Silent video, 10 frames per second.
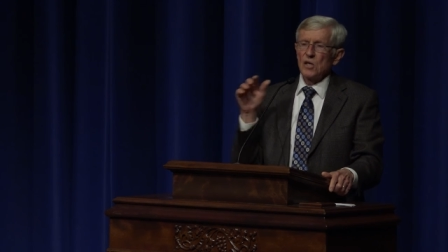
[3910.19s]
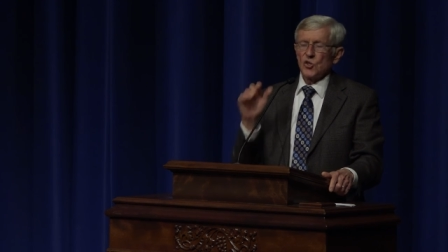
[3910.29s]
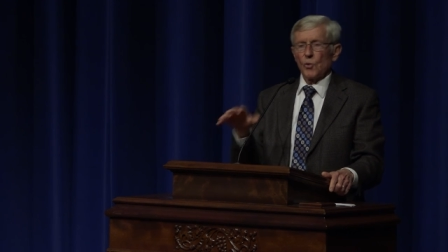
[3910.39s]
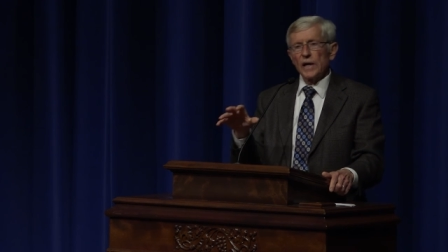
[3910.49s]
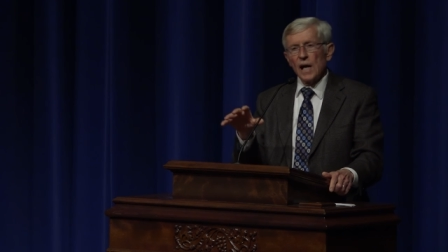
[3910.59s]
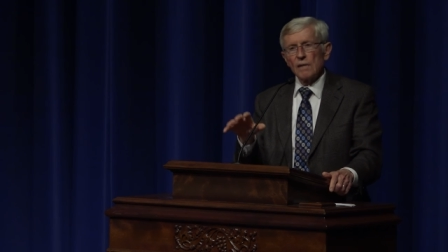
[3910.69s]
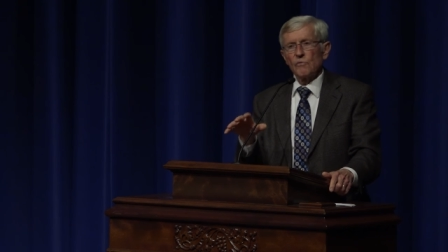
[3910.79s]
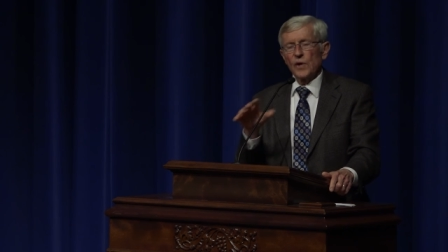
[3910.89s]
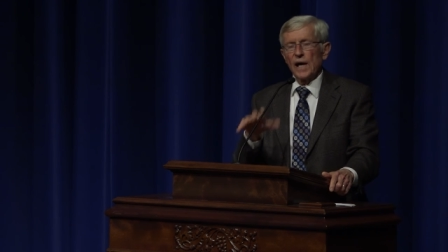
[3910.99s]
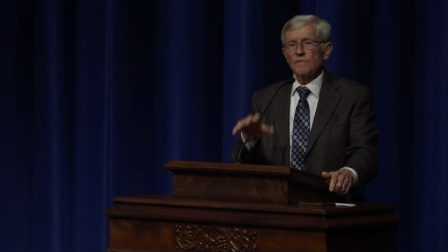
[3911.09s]
So we got to,
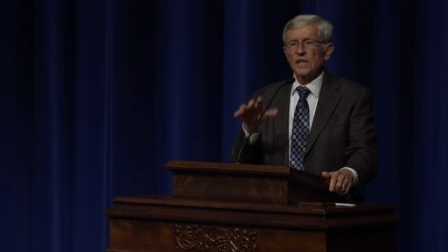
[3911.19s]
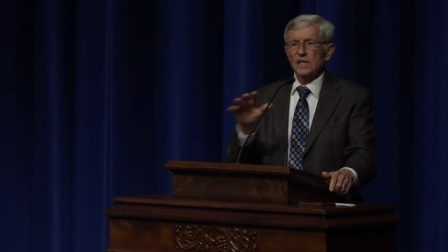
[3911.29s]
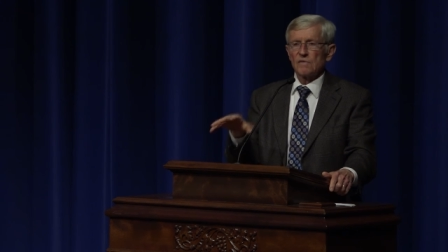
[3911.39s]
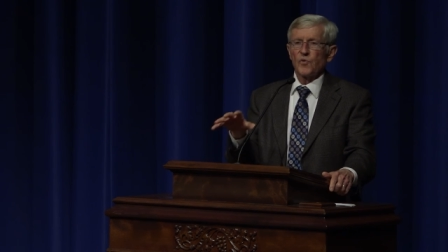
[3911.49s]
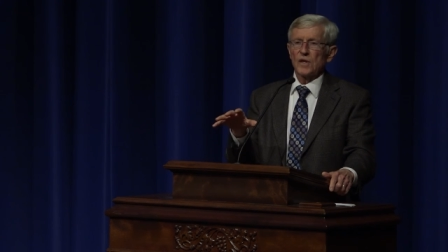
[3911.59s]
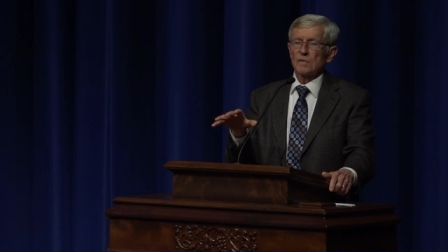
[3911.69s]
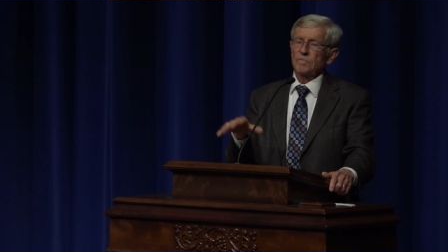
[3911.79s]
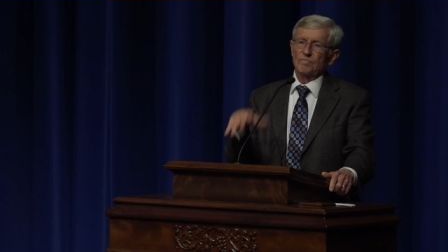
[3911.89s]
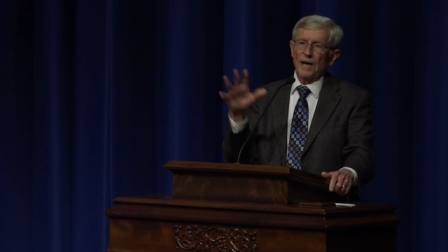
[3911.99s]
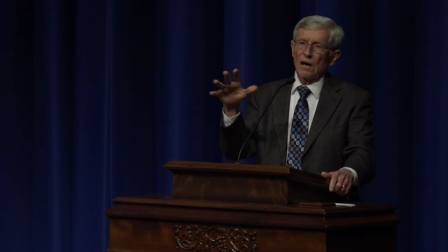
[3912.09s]
we have to confront
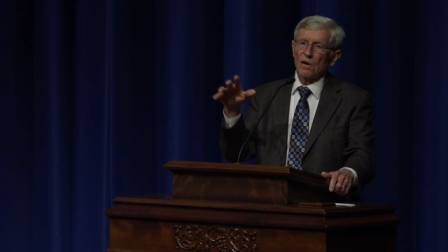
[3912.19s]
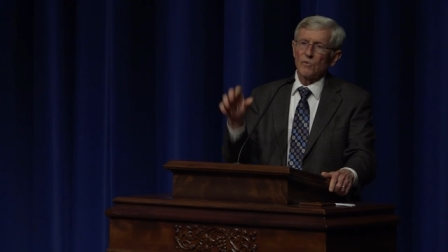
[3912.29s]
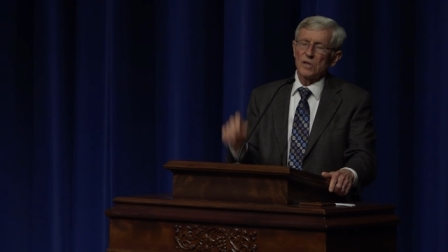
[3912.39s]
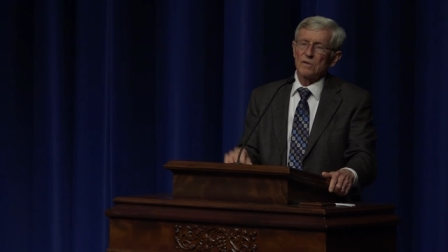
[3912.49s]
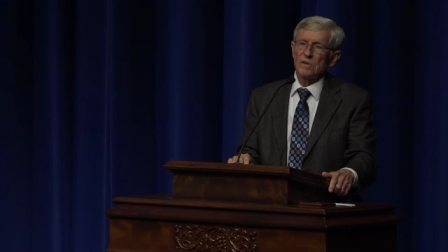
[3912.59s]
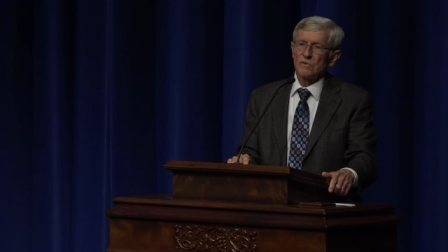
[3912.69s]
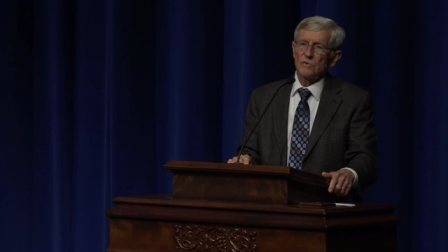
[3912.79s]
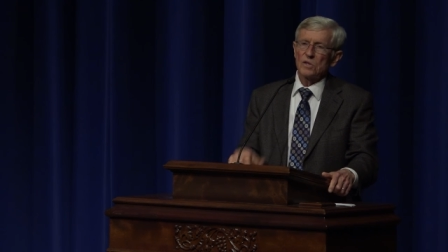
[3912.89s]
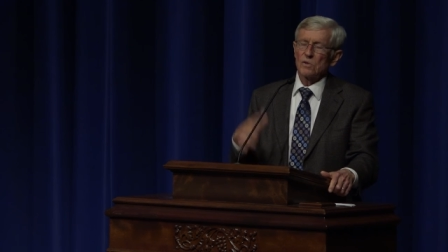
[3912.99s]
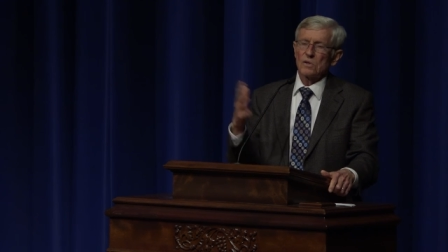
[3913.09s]
power with,
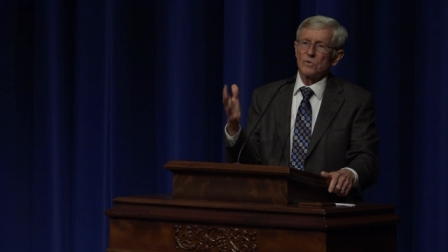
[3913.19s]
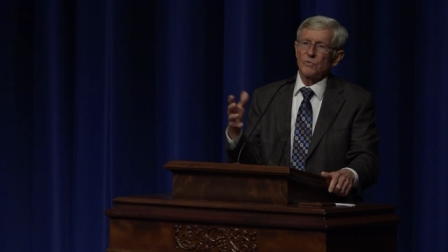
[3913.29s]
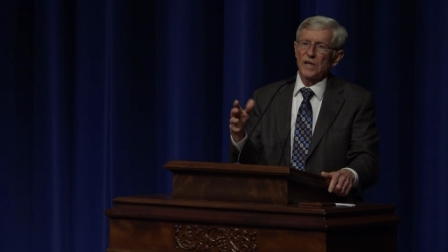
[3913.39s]
with truth.